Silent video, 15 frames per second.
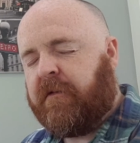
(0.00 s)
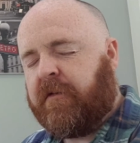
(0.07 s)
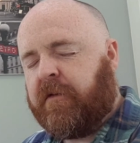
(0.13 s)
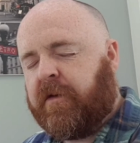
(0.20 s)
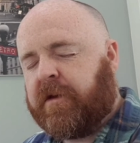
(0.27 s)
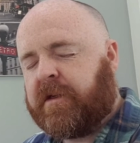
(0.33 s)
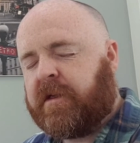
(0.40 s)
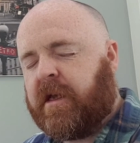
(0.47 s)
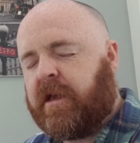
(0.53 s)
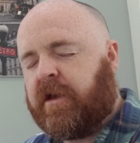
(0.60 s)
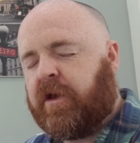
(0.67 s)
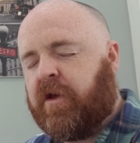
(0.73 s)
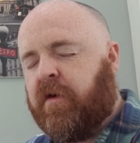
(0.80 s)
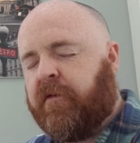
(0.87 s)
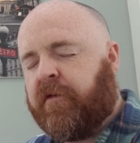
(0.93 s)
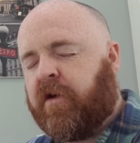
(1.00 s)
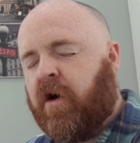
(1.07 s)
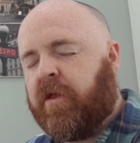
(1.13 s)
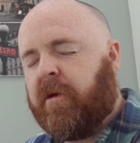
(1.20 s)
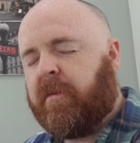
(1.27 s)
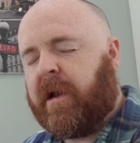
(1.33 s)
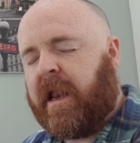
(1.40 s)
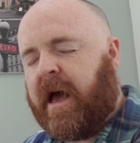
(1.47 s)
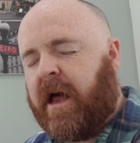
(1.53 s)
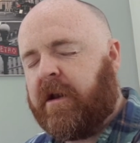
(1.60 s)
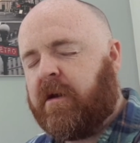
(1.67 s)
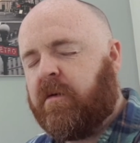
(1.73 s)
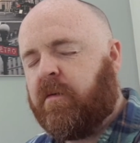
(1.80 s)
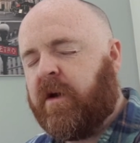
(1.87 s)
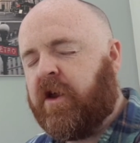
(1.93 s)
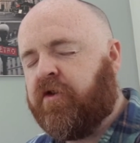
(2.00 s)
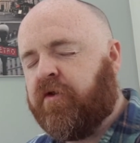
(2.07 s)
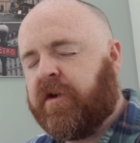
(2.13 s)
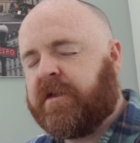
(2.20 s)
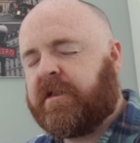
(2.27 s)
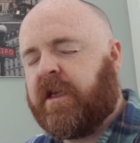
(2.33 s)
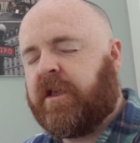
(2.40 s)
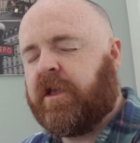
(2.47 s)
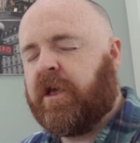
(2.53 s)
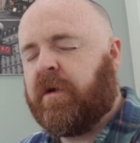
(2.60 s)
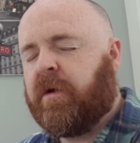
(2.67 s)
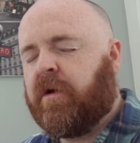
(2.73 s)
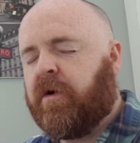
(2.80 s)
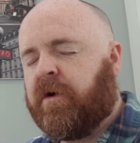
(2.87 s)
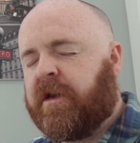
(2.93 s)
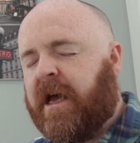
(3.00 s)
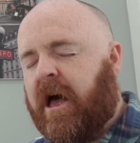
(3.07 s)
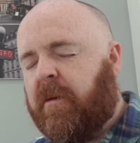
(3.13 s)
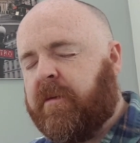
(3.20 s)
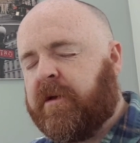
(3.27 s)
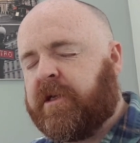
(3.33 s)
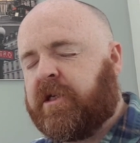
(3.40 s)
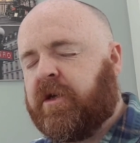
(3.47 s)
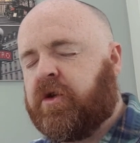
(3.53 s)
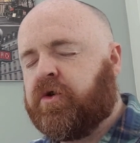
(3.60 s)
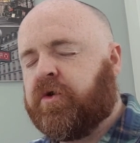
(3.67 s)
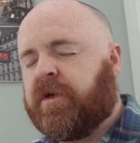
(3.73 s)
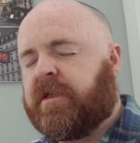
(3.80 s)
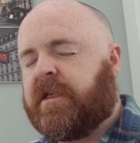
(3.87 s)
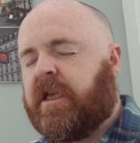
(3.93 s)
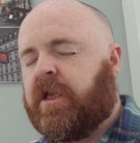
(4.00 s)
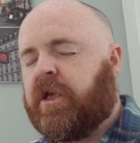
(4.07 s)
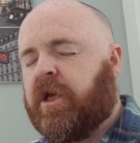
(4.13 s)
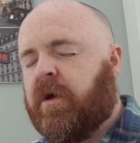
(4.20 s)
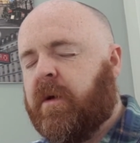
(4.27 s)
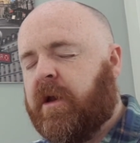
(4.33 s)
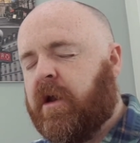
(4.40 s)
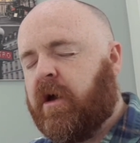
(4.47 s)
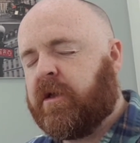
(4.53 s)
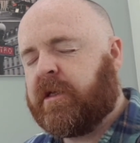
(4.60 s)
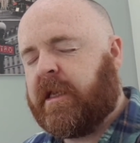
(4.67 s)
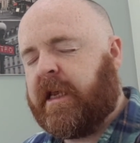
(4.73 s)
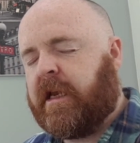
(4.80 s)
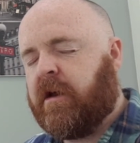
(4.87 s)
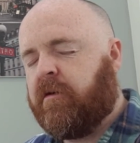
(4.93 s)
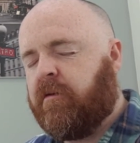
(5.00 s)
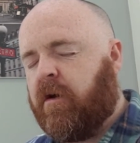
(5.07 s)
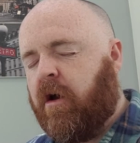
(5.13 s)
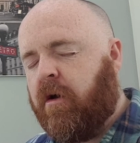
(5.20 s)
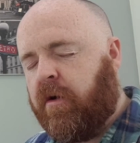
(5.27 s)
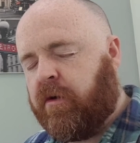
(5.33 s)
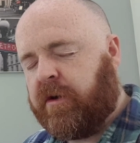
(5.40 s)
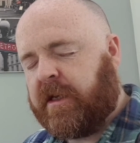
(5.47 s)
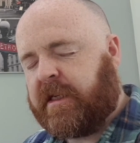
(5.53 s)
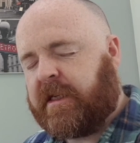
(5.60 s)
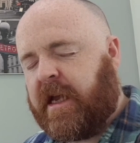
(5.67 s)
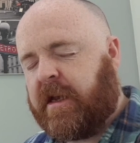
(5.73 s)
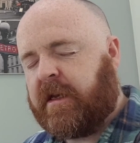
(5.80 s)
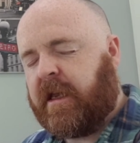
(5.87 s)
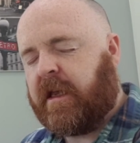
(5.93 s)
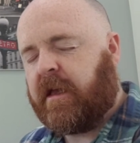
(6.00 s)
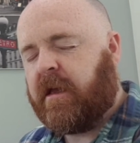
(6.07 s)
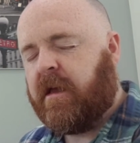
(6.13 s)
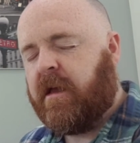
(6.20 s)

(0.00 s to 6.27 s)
for us and you've got the plan. We trust in you, Lord. Help us to trust in you and not lean on our own understanding.